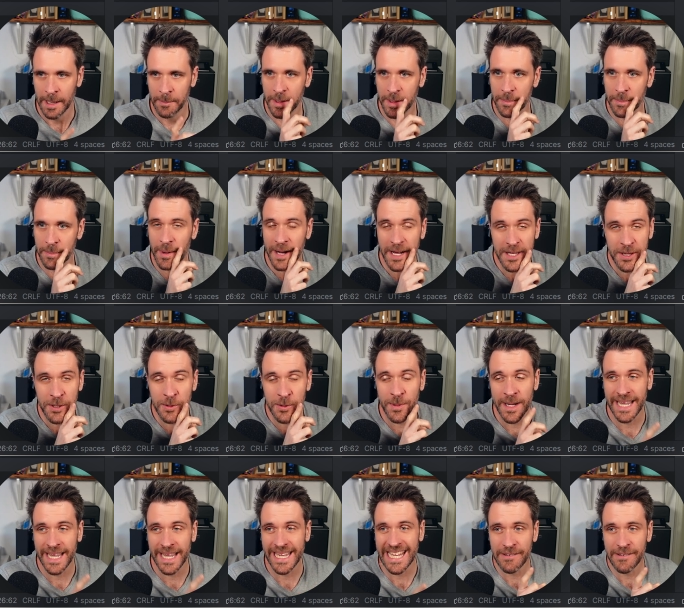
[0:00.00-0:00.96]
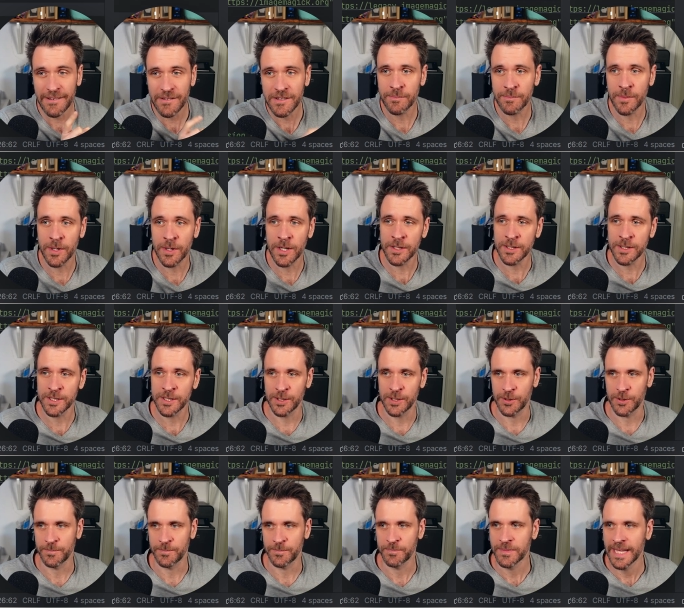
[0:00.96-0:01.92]
But by the way, even more
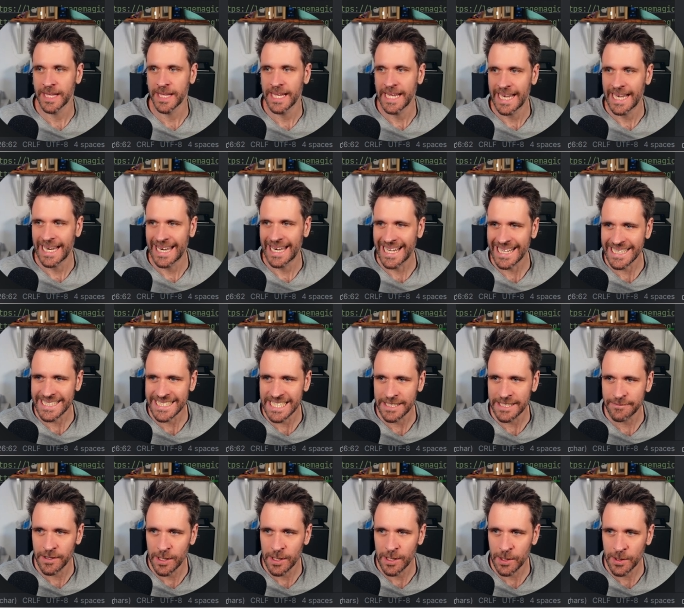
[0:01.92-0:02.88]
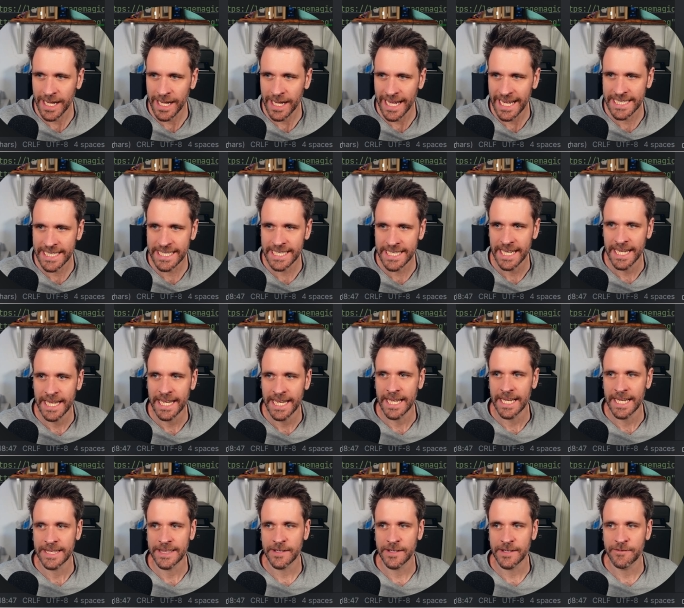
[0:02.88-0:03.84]
so, let's have a look at
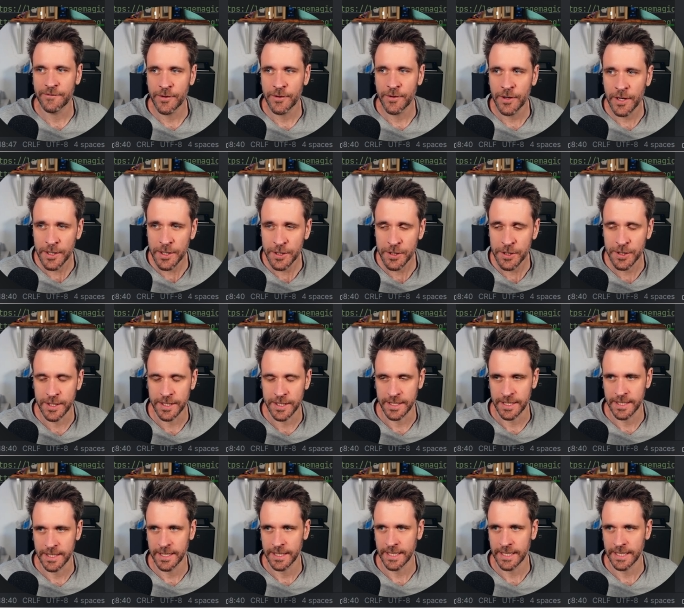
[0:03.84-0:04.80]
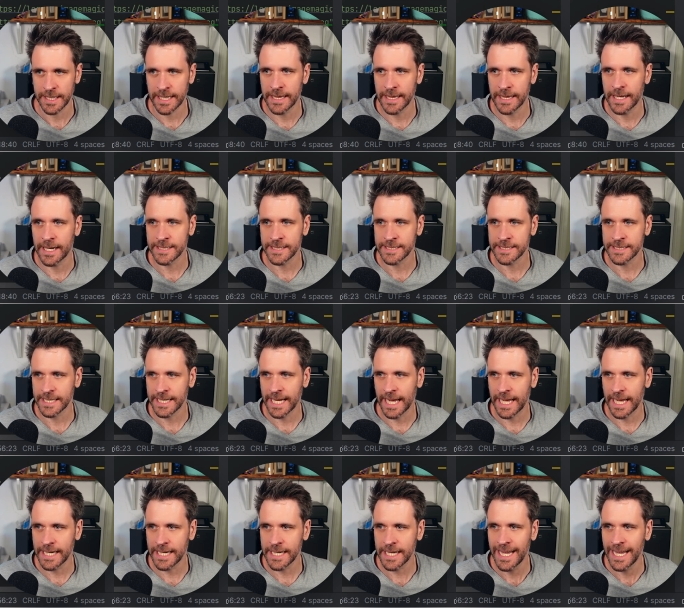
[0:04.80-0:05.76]
the version class
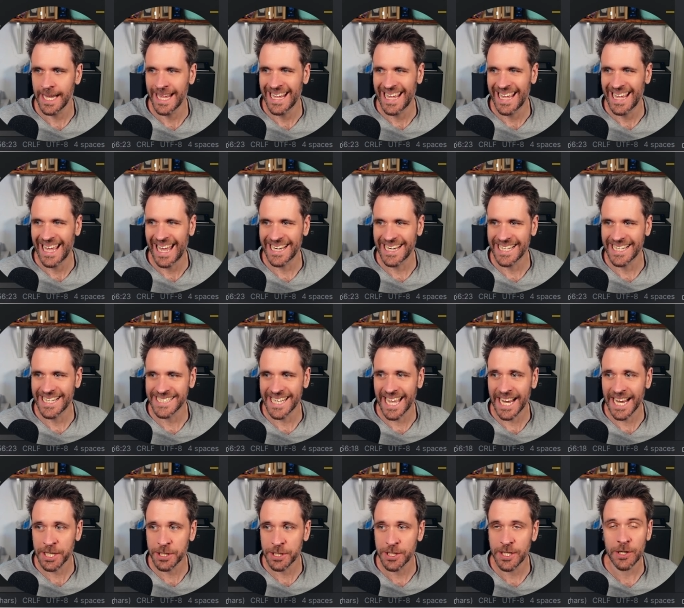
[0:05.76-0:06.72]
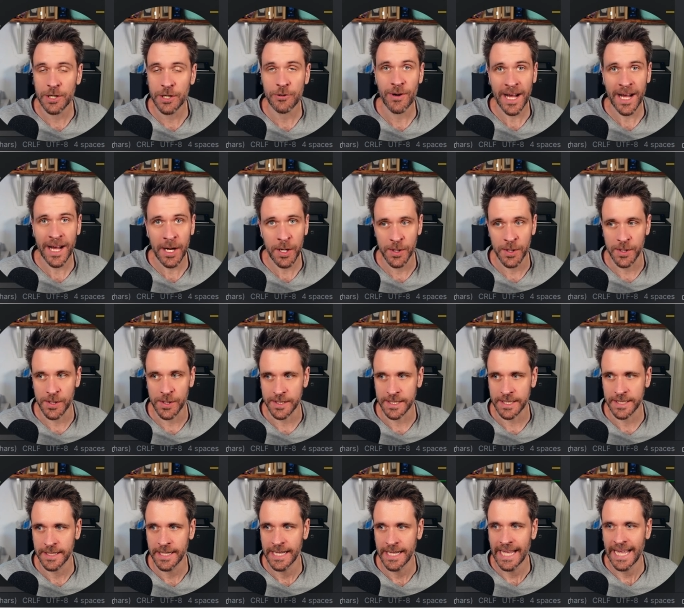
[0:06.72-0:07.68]
again, and it's actually a
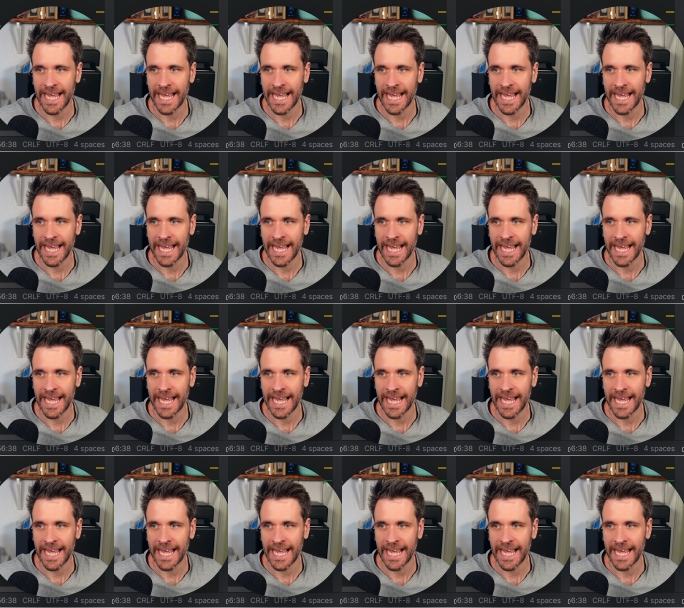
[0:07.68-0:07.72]
record.